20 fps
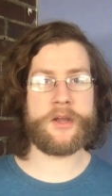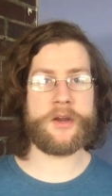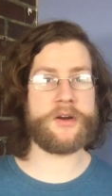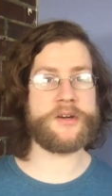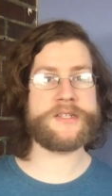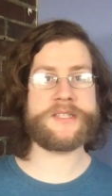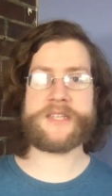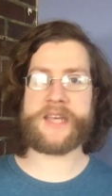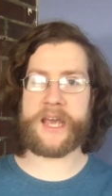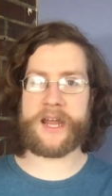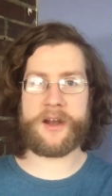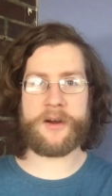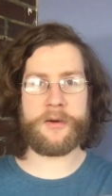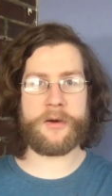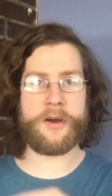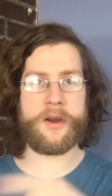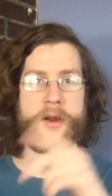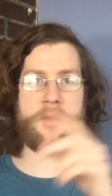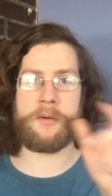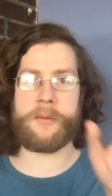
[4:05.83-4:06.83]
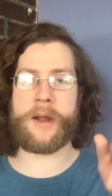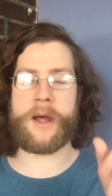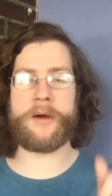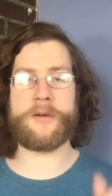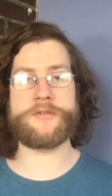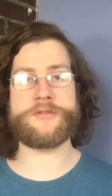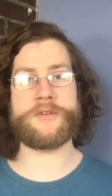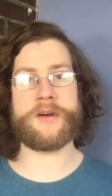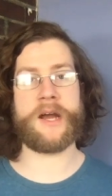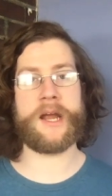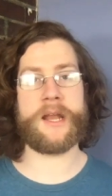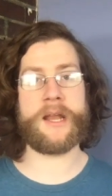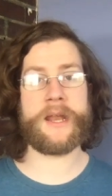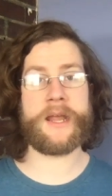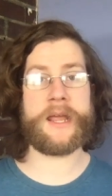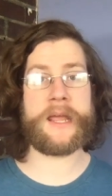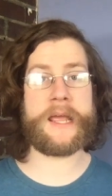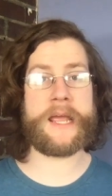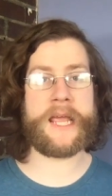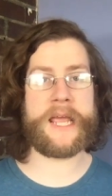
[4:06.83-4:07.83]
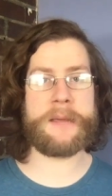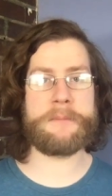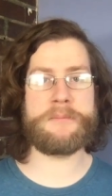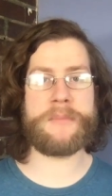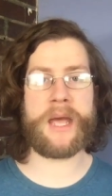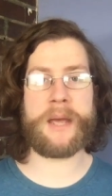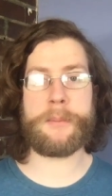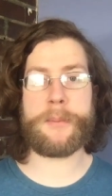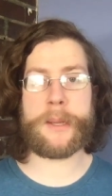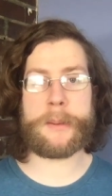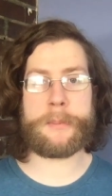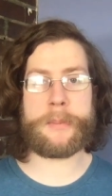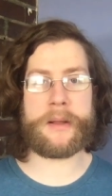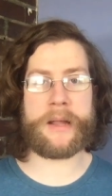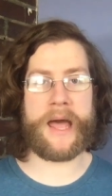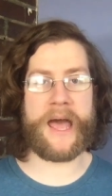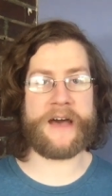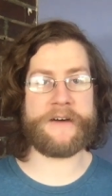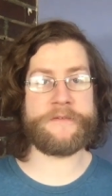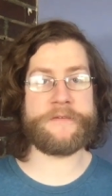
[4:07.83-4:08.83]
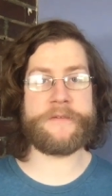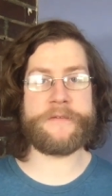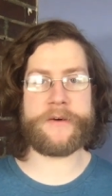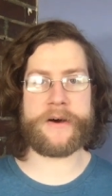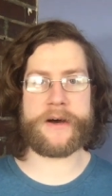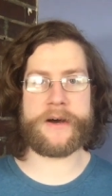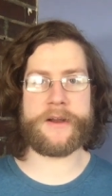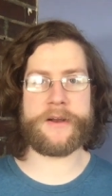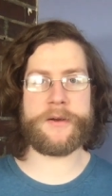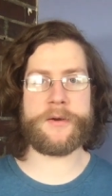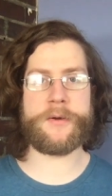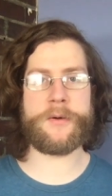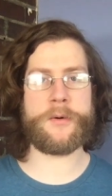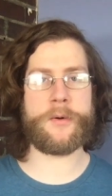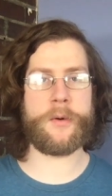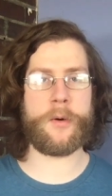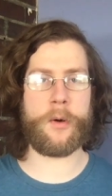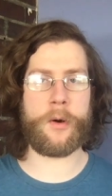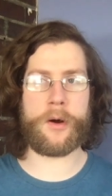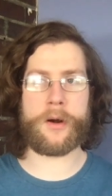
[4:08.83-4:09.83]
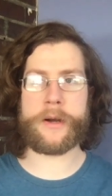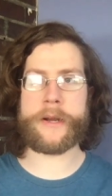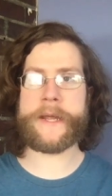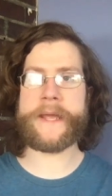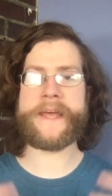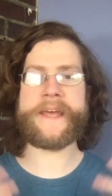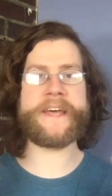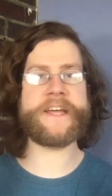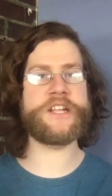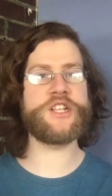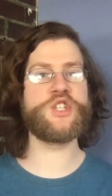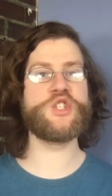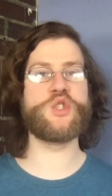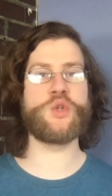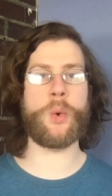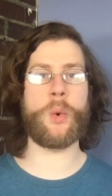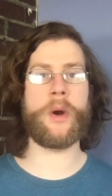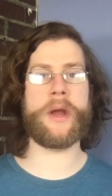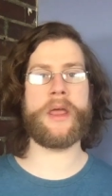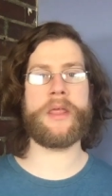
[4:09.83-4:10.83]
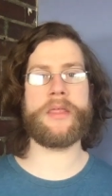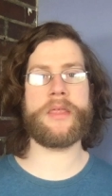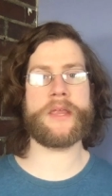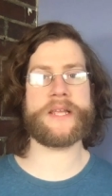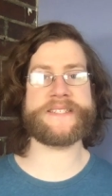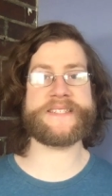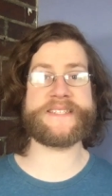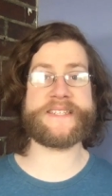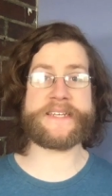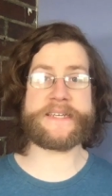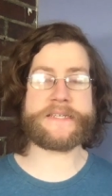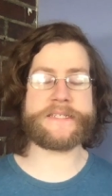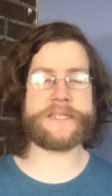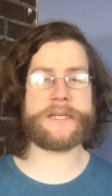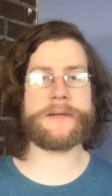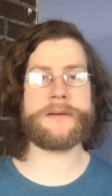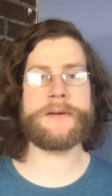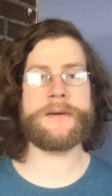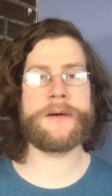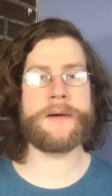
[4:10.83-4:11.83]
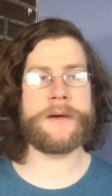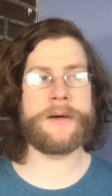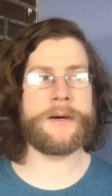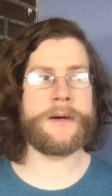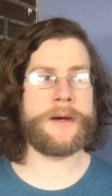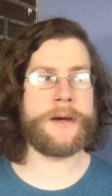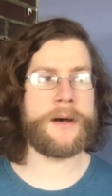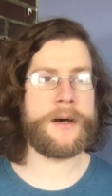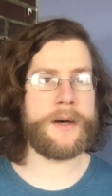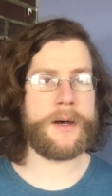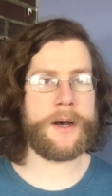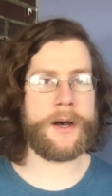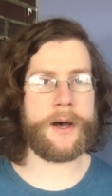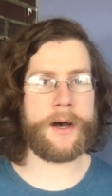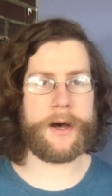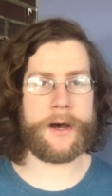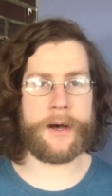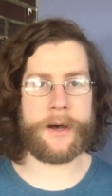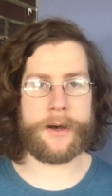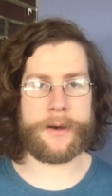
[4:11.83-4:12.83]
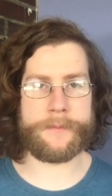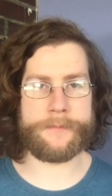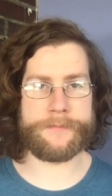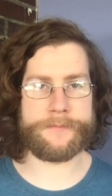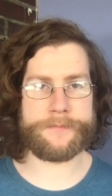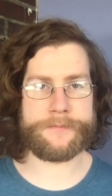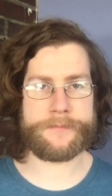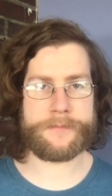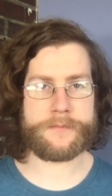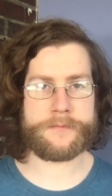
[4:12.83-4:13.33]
you're skatering around trying to make people have fun or enjoy the season. Um,